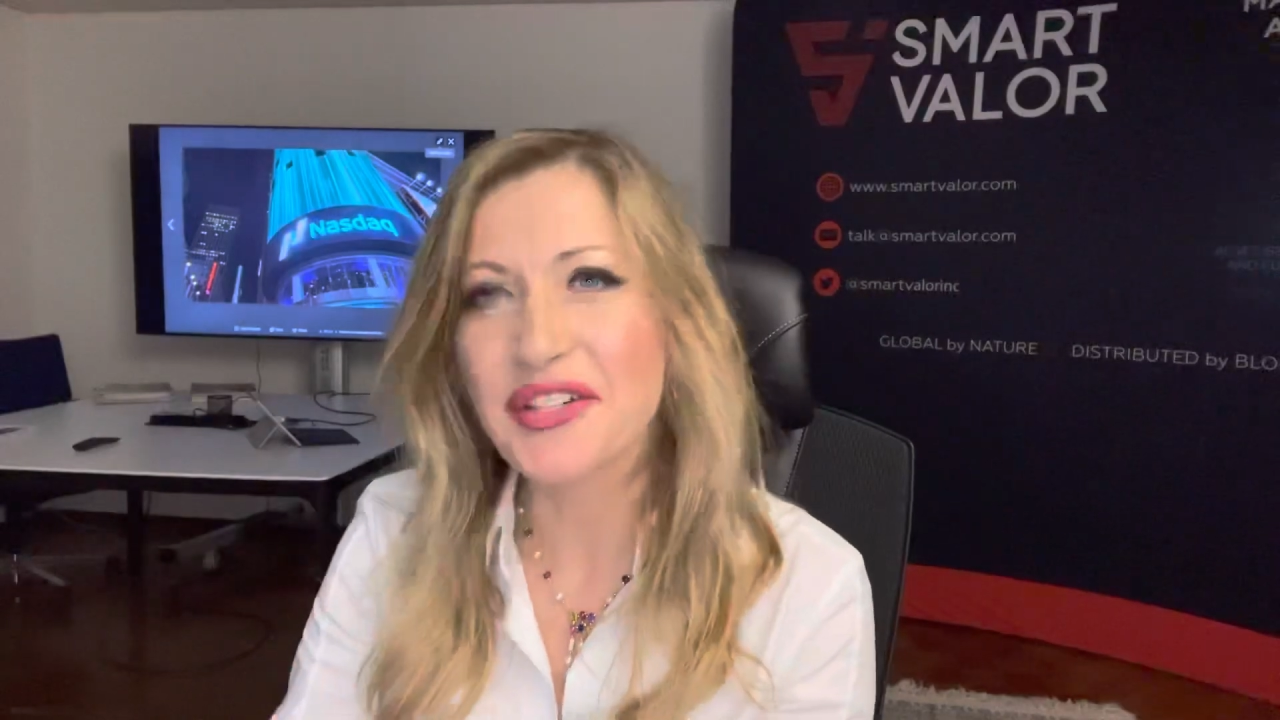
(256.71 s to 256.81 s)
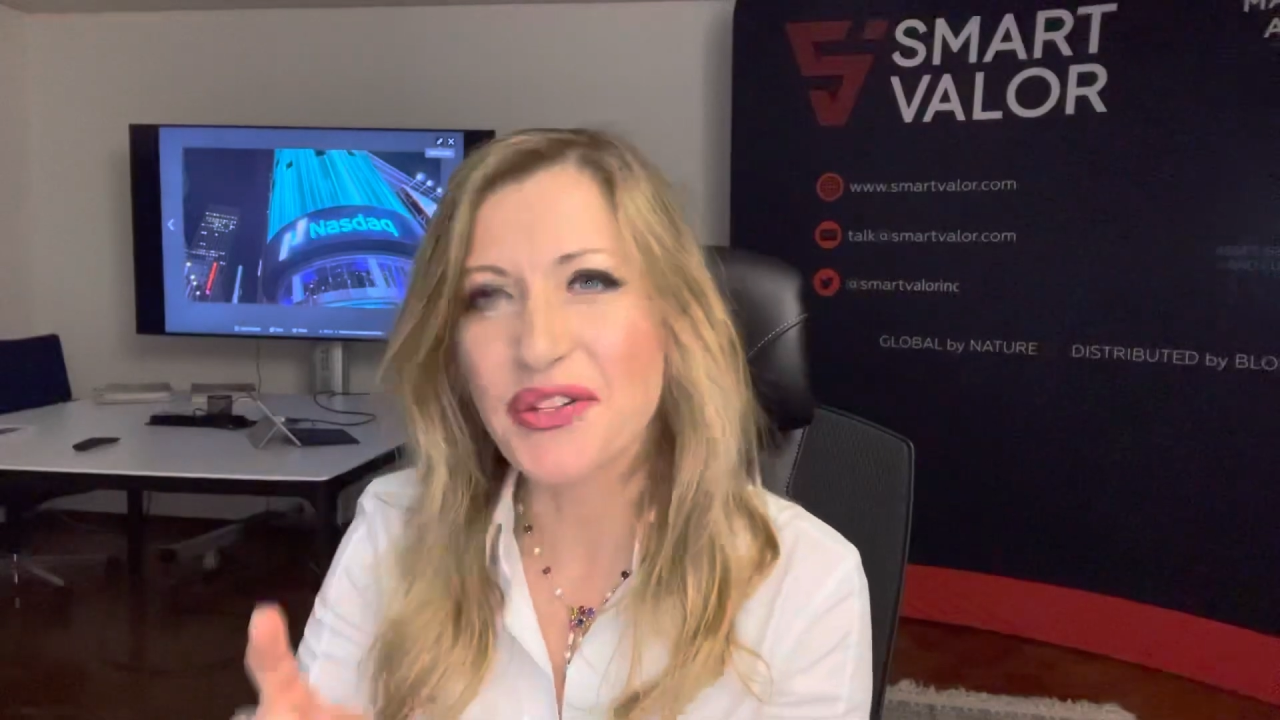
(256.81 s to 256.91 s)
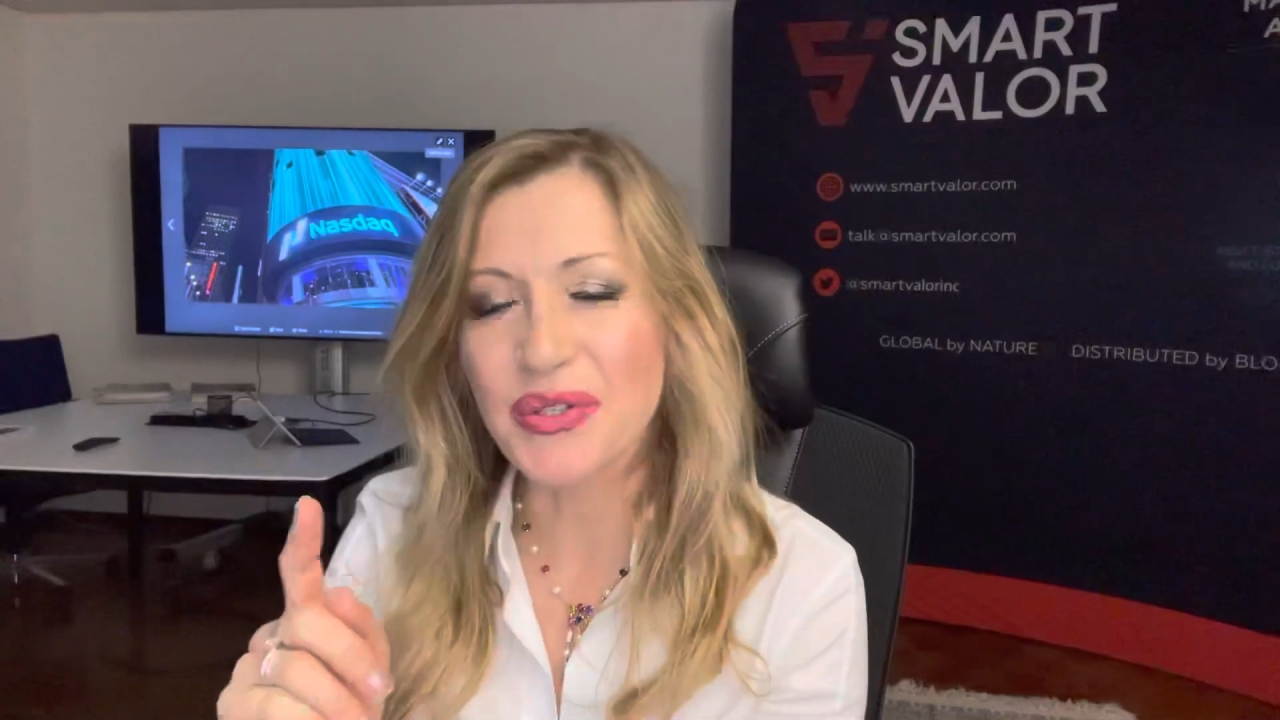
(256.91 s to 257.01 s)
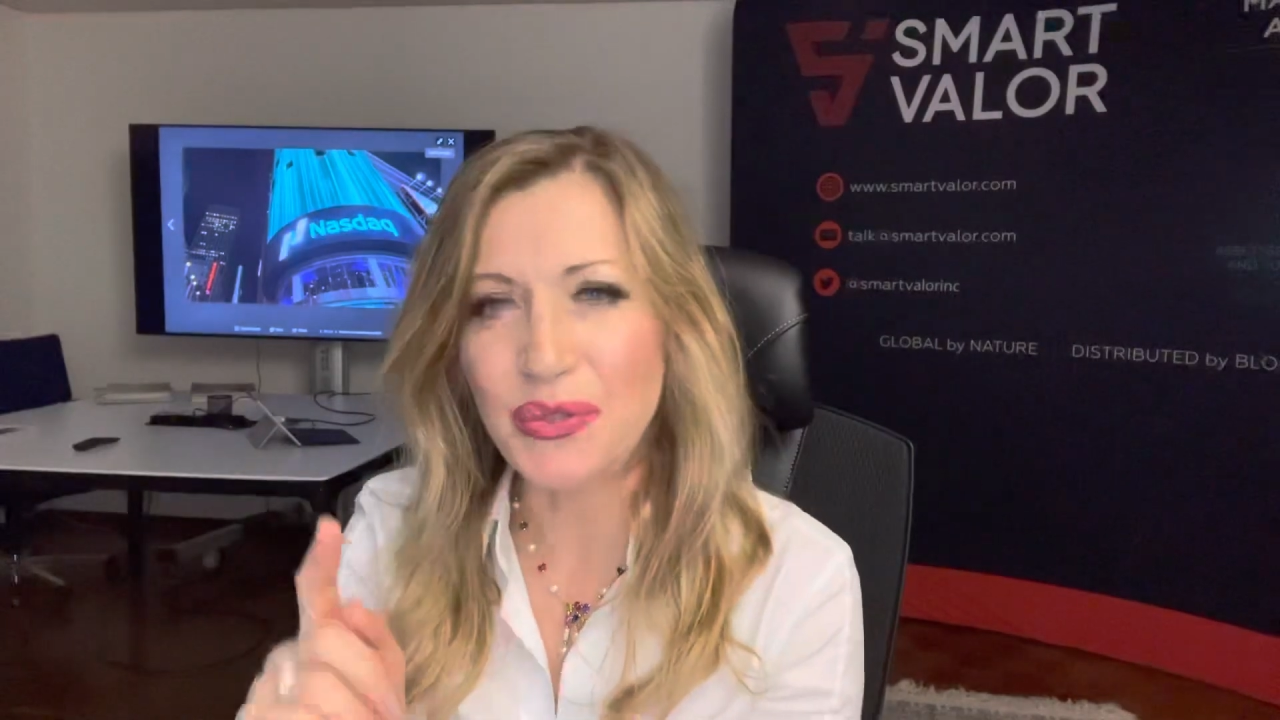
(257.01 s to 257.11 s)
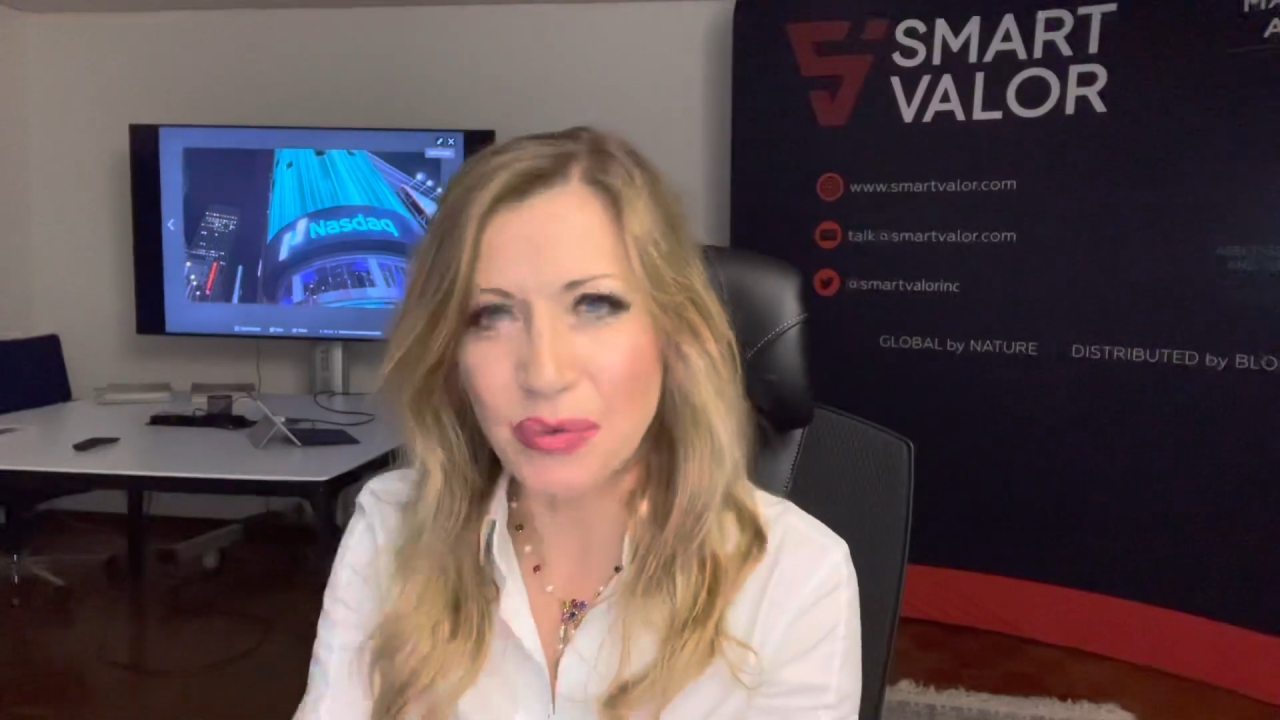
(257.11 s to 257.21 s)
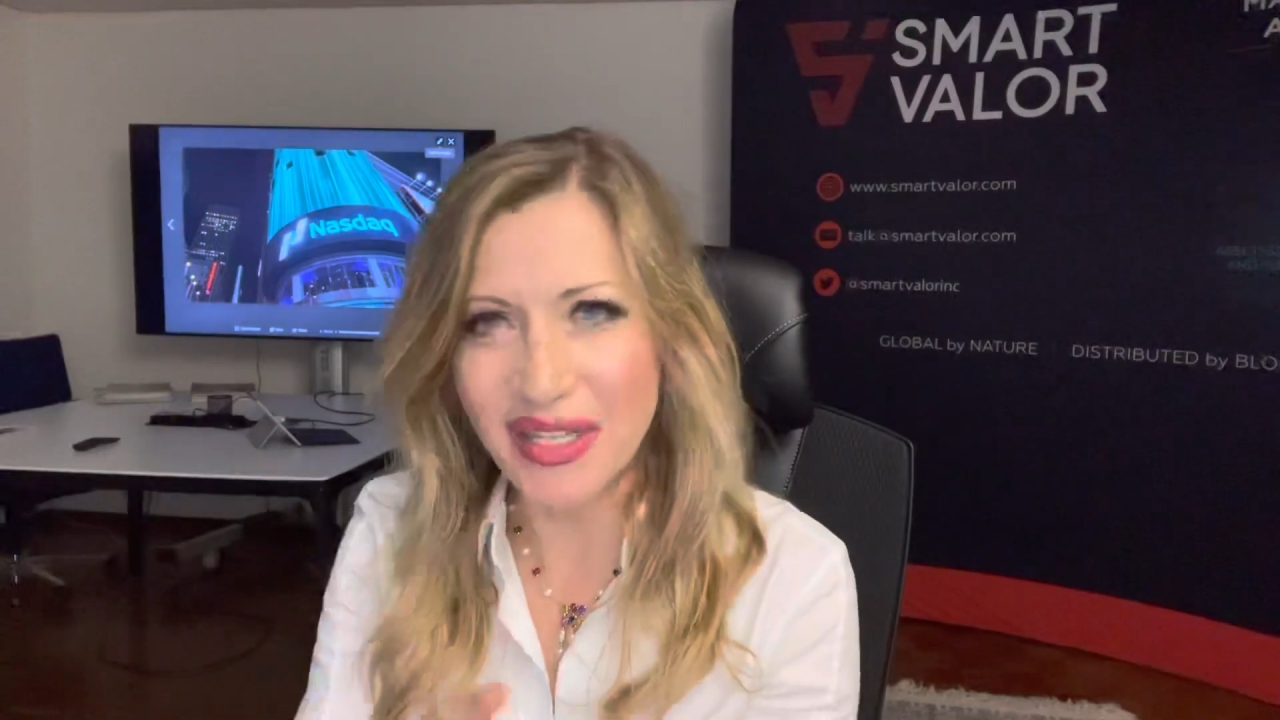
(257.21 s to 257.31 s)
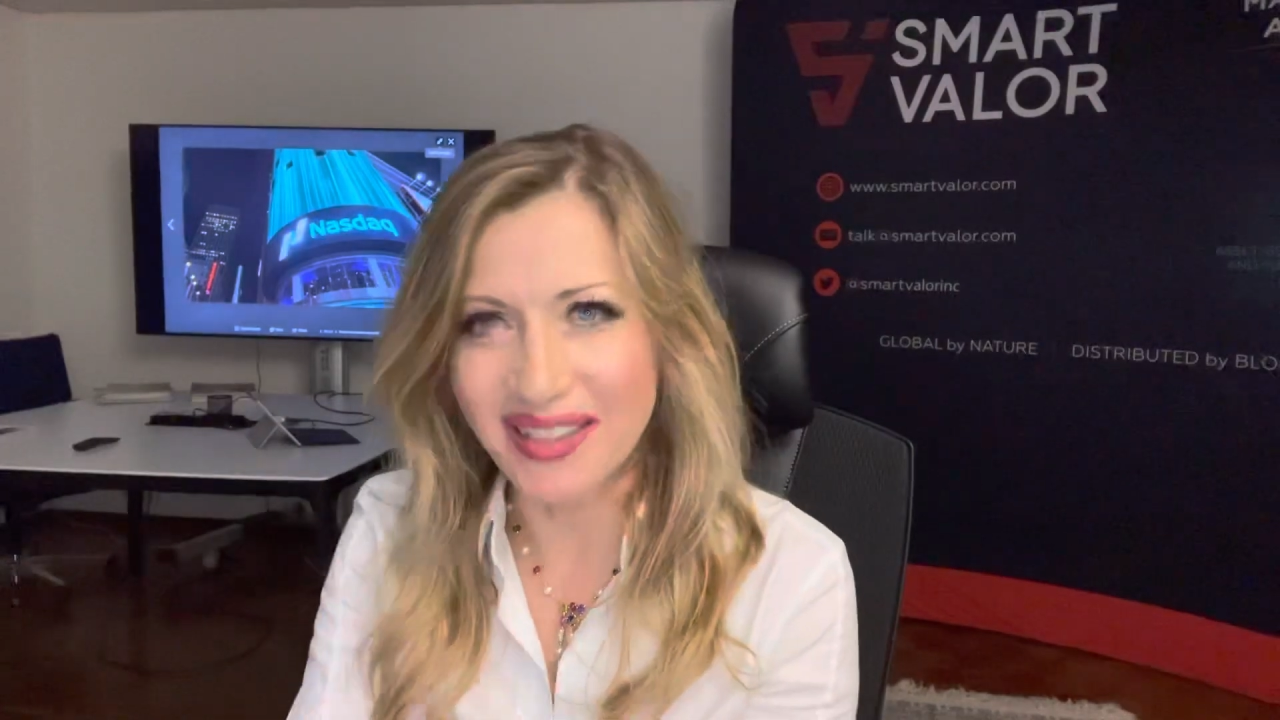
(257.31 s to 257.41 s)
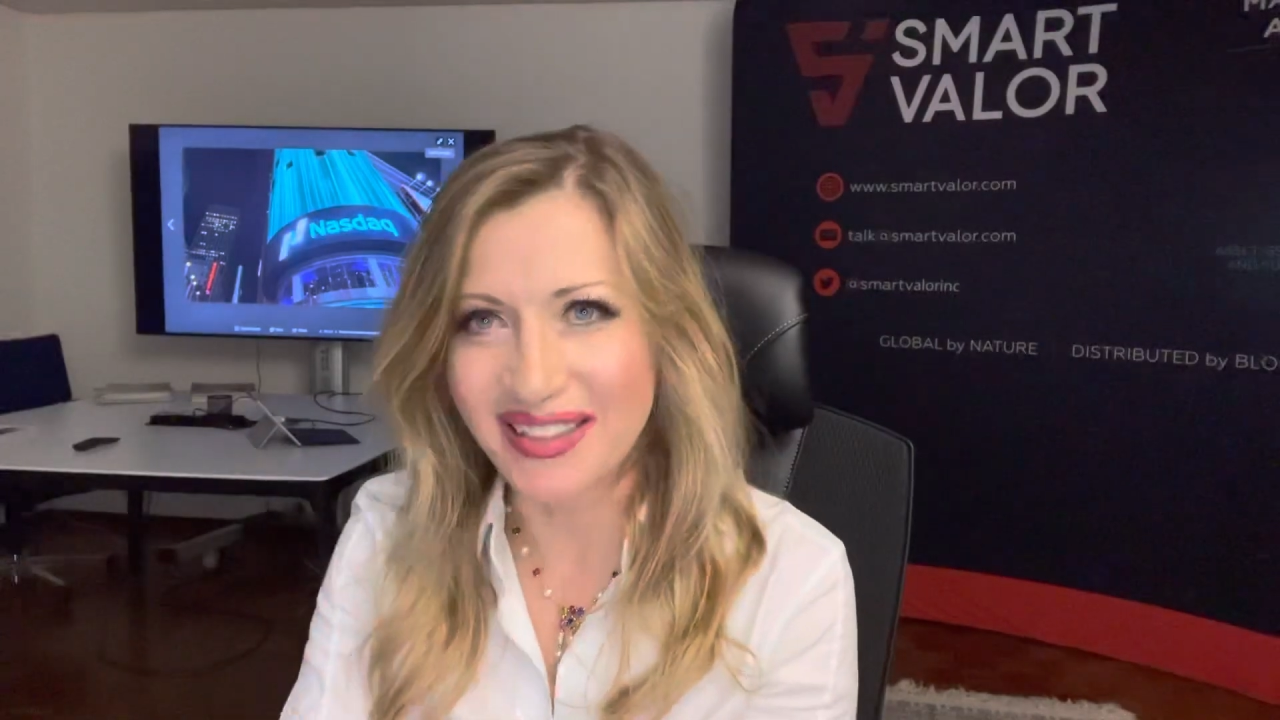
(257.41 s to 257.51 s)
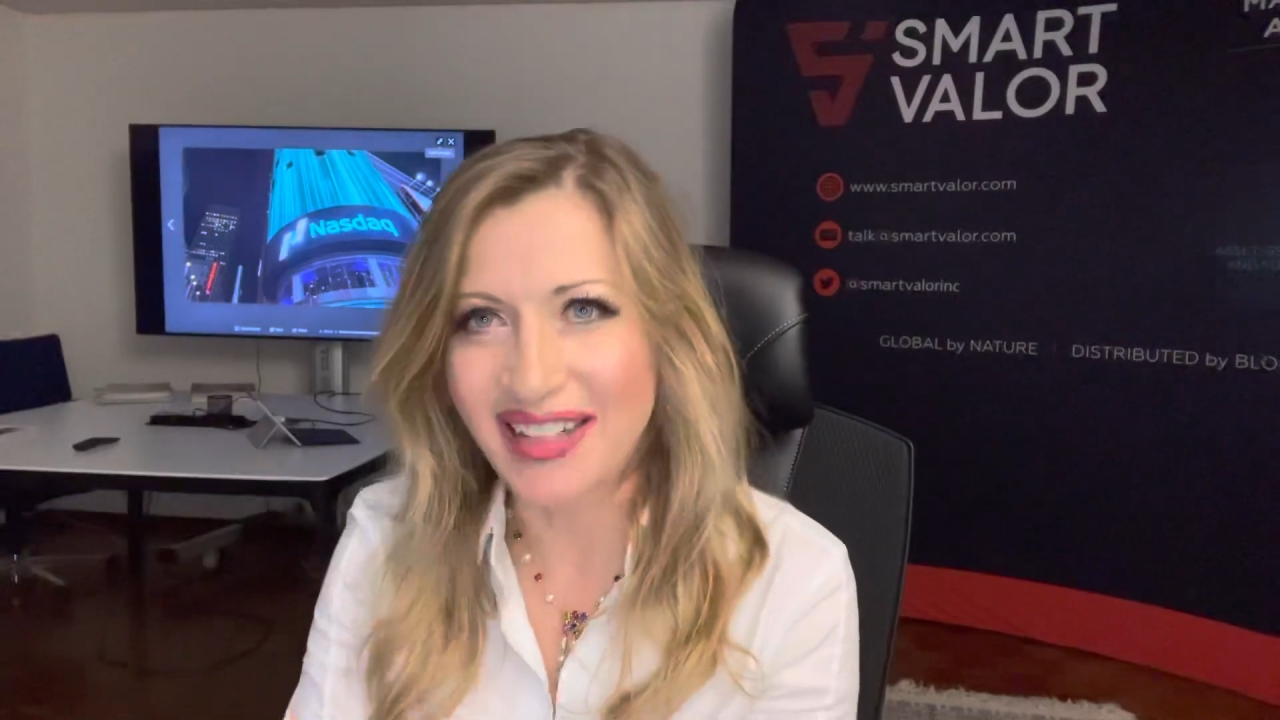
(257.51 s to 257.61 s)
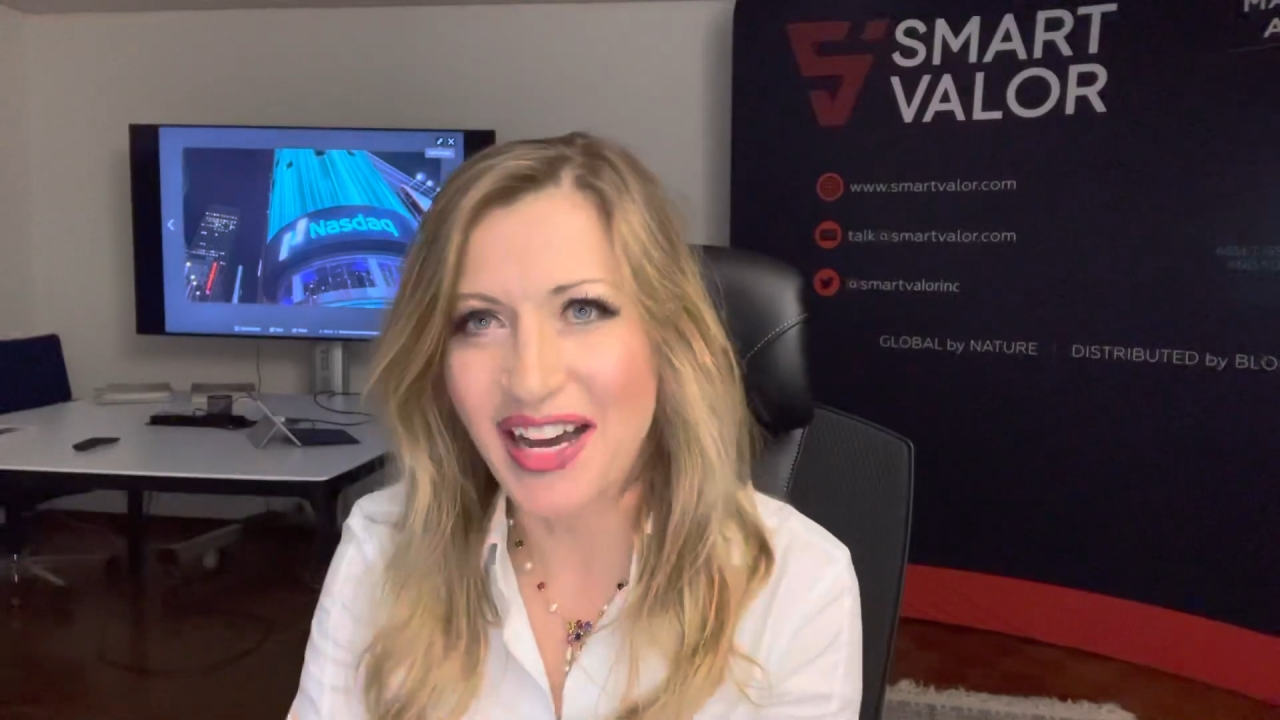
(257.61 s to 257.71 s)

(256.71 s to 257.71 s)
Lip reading: to Sweden,